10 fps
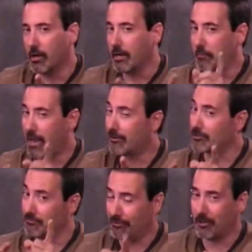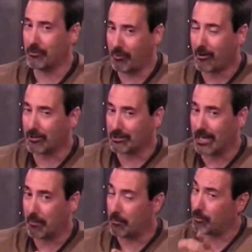And Paterson failed the bar
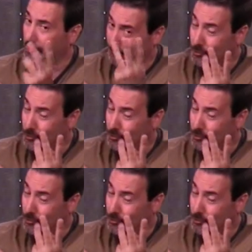exam, I believe, oh, two